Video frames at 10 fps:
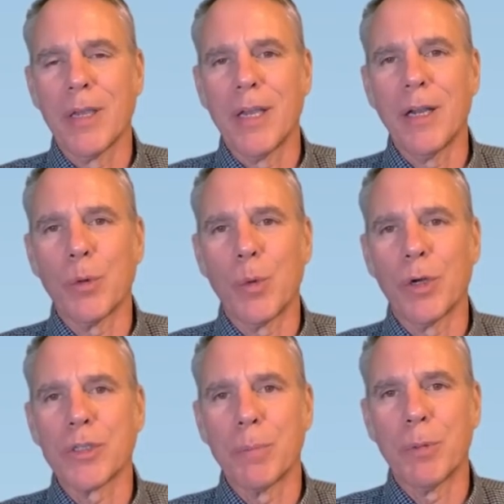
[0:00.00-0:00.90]
In other
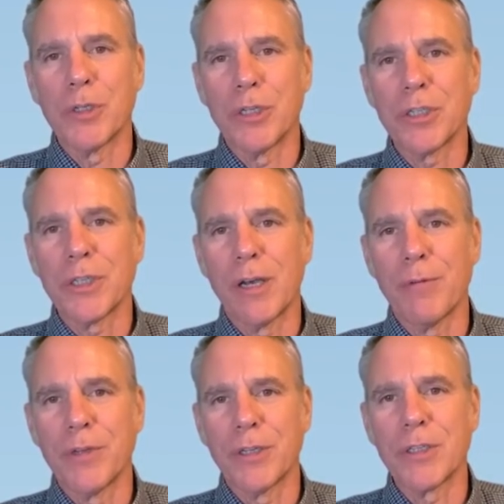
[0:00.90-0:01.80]
words, to put
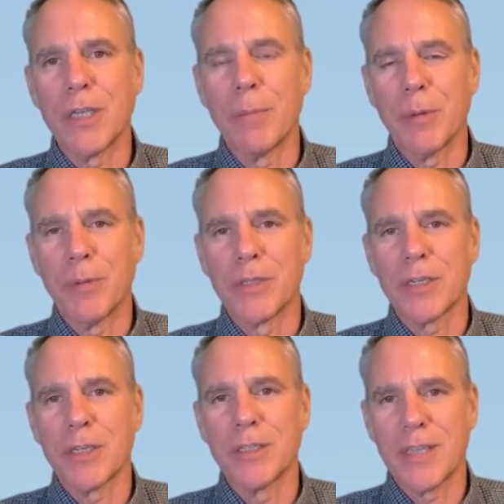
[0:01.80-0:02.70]
yourself and your team in a
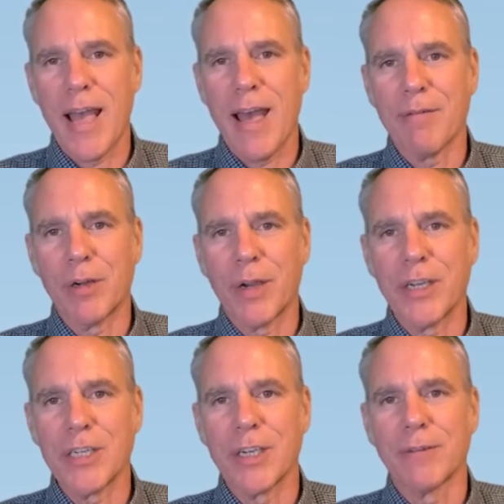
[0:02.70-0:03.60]
position to have a
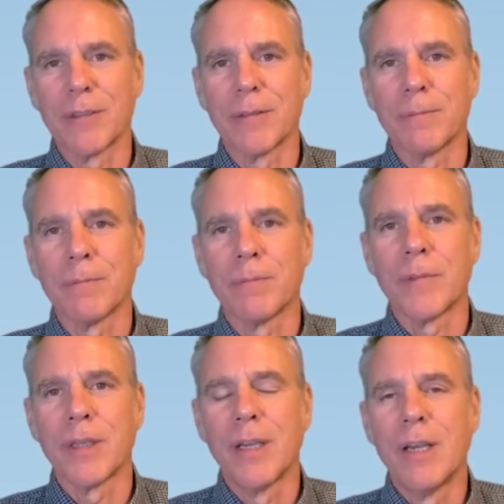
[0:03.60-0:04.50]
great shift.
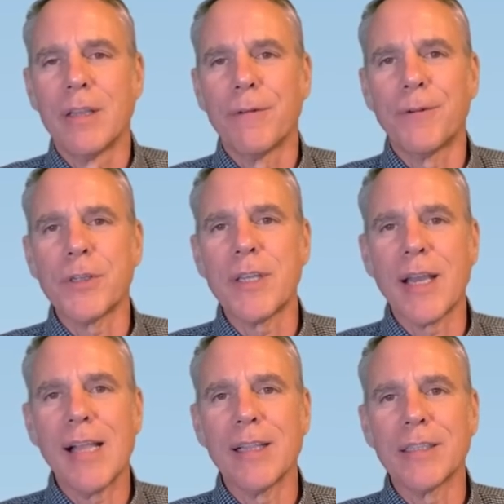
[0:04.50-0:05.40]
The first thing
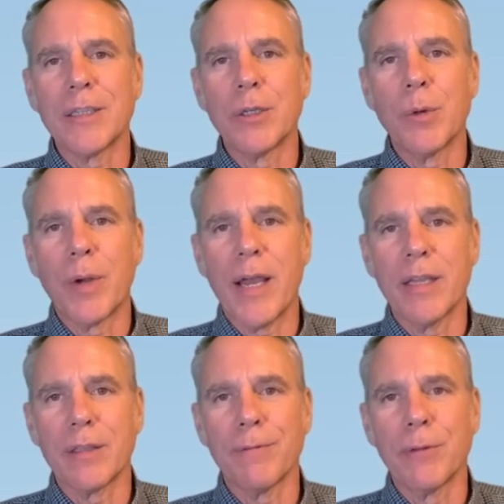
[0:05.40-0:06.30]
I like to do when I
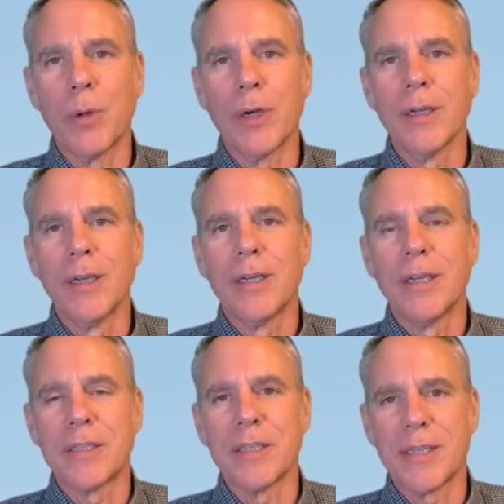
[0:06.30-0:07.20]
hit the floor
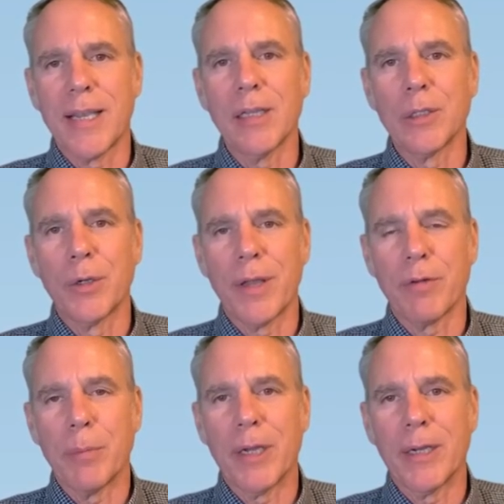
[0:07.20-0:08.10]
is to say hello to
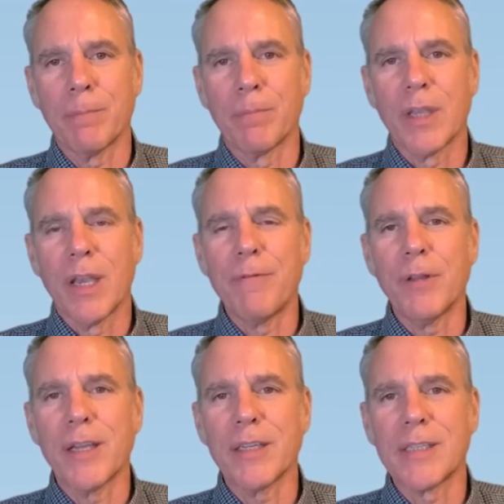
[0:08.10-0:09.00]
everybody. I feel
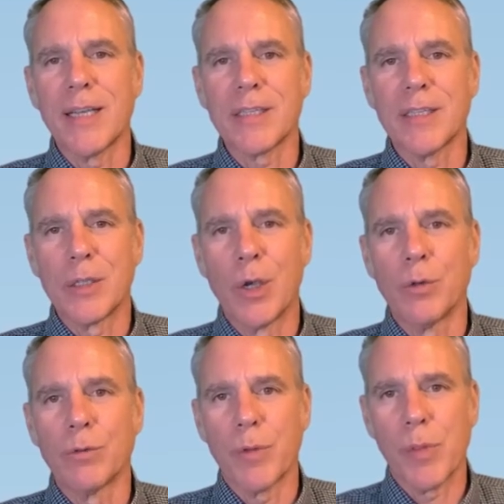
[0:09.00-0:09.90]
like it sets the
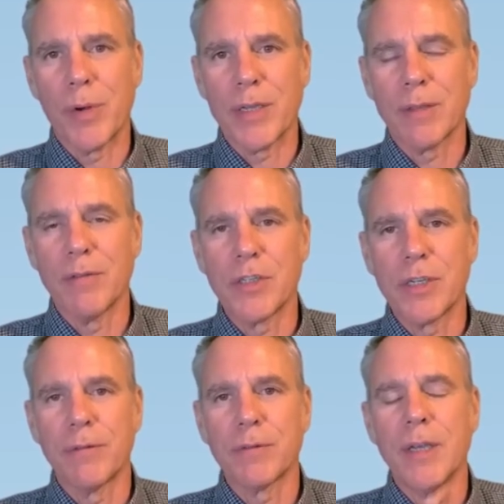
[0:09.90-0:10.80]
tone for the rest of the
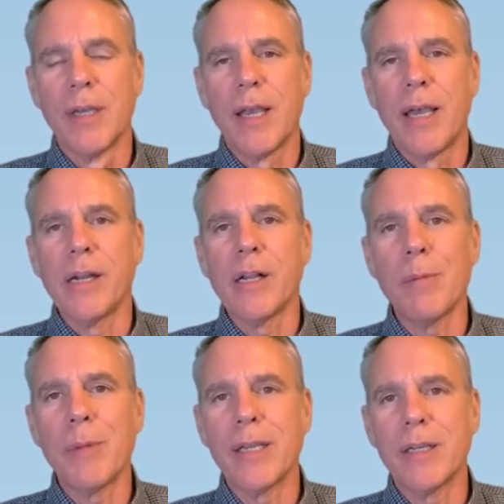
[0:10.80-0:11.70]
shift. And in all
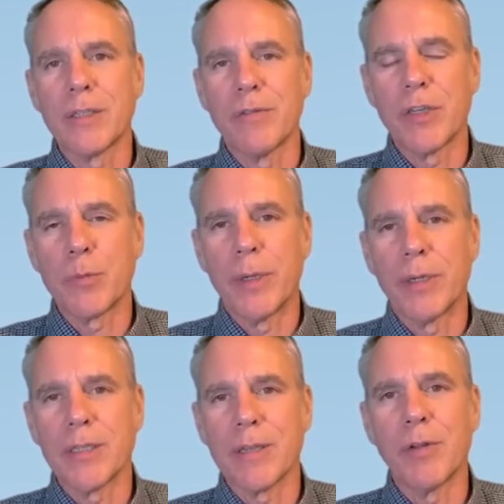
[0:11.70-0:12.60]
my years of
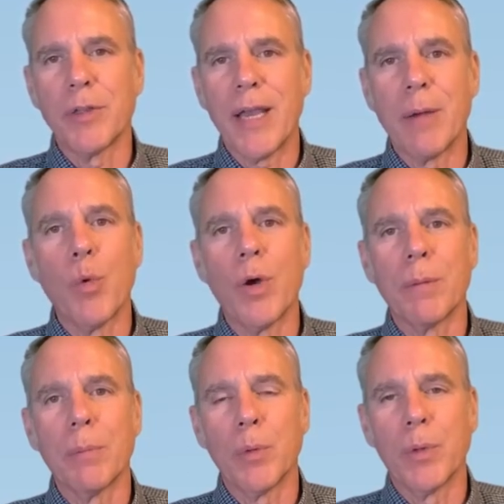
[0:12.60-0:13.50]
experience, I've only had one
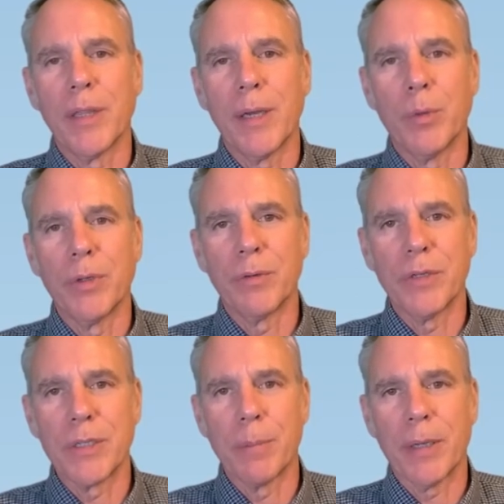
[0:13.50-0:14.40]
employee that wouldn't
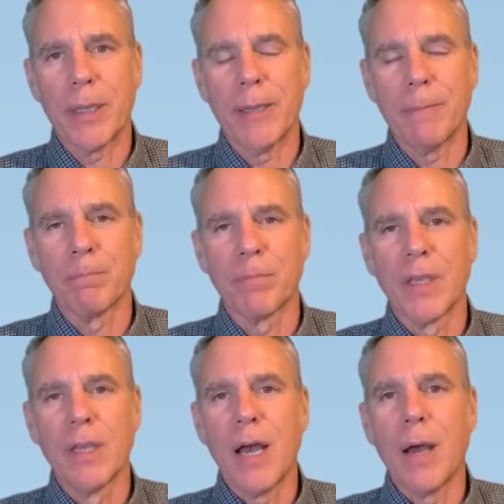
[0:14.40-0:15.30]
reciprocate.
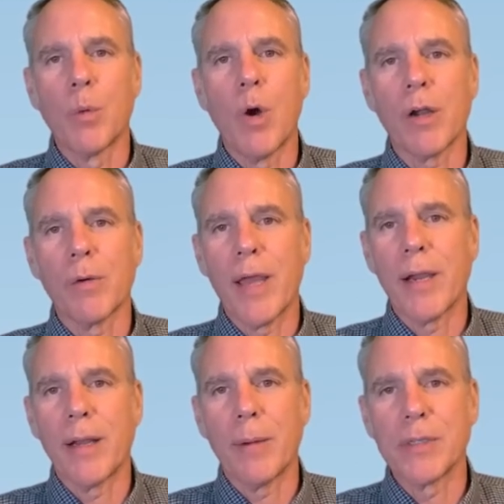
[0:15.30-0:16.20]
I would walk
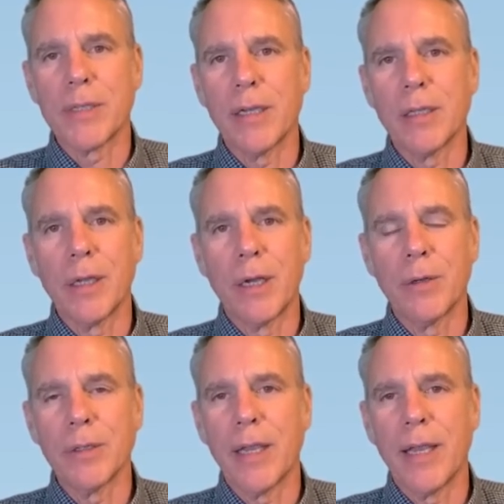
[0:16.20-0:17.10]
around and I would say
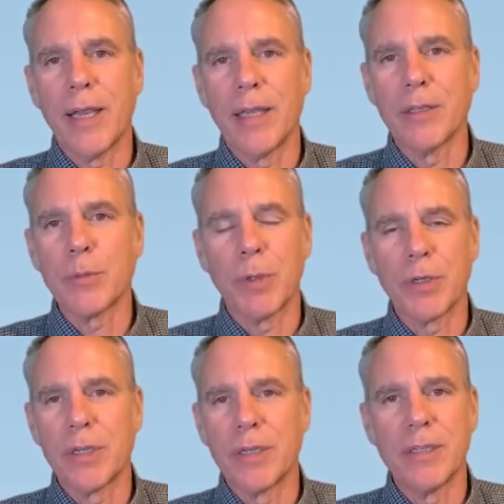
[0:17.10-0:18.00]
hello, and this
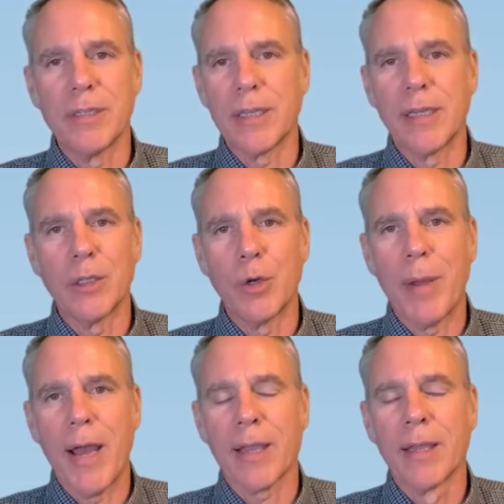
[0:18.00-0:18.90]
person didn't say hello
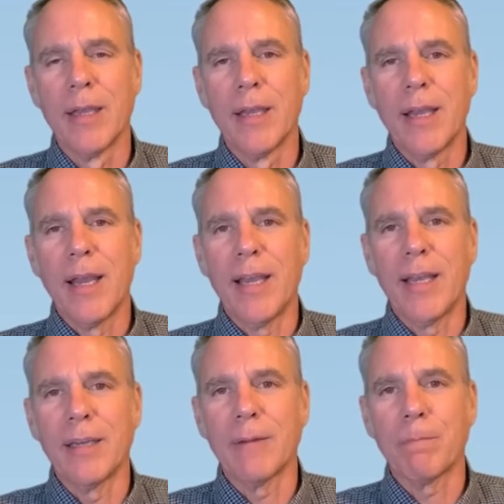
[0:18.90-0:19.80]
back.
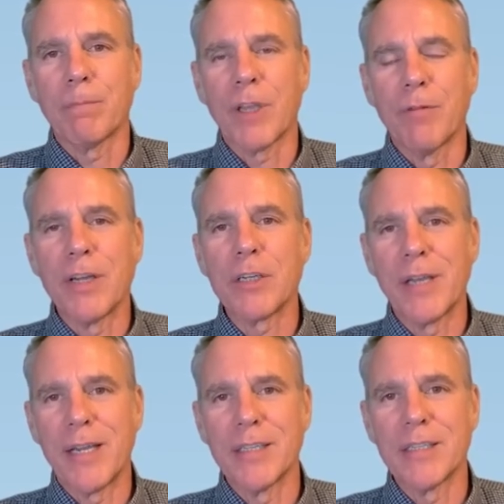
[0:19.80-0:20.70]
And
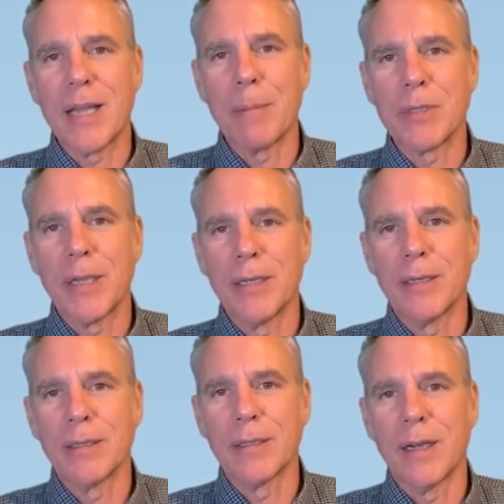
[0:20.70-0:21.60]
eventually I did stop
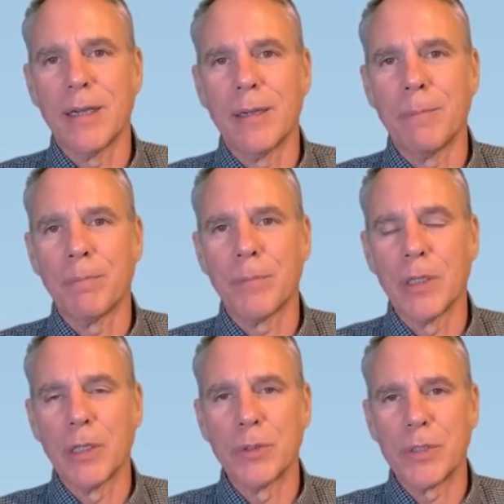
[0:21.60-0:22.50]
saying
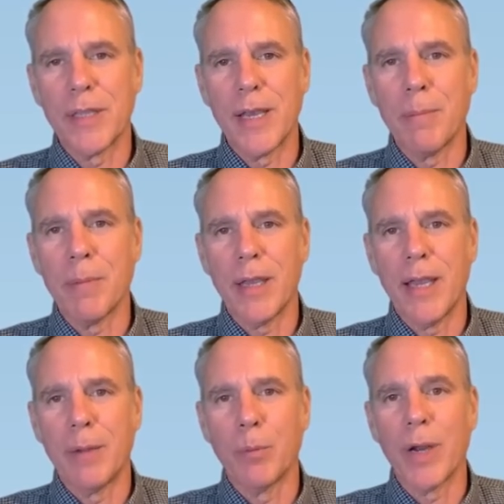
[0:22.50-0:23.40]
hello to them.
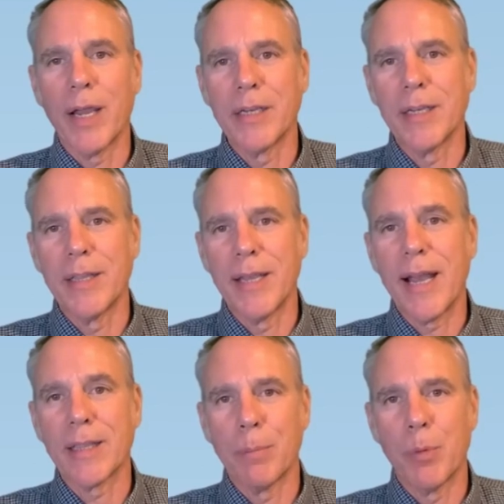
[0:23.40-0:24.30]
And when I did, they
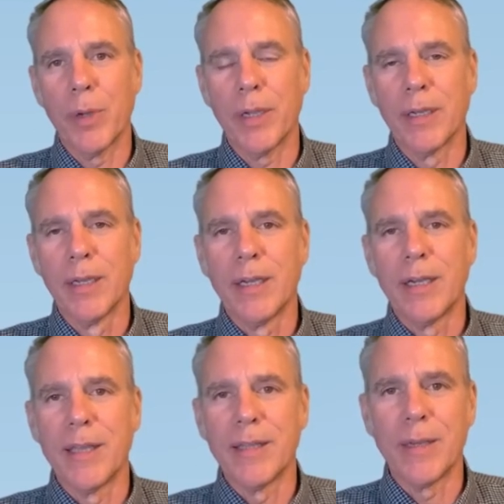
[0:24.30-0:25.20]
got the point,
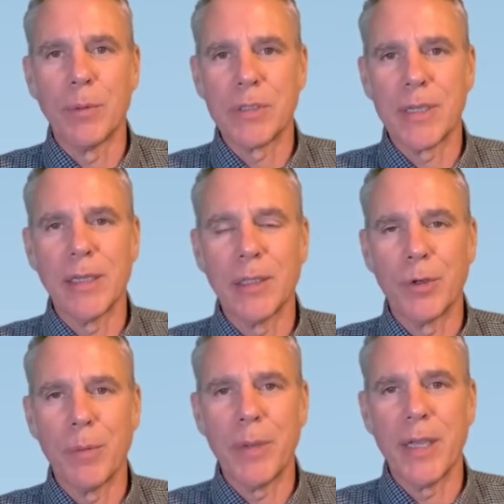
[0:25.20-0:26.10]
and then they would say hello
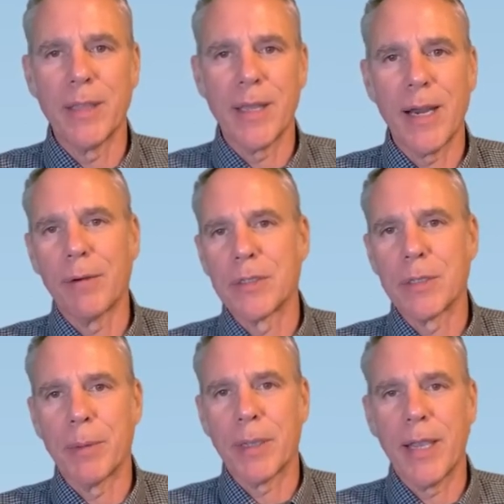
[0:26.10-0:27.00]
to me, and then I
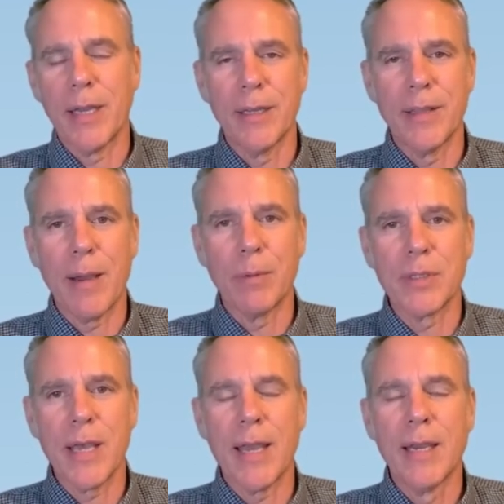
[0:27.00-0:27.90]
reciprocated, and that
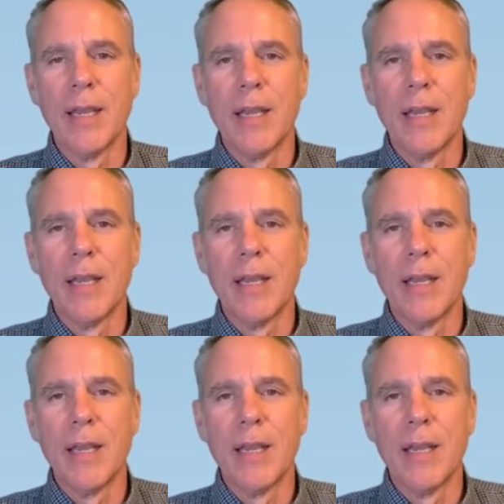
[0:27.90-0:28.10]
was that.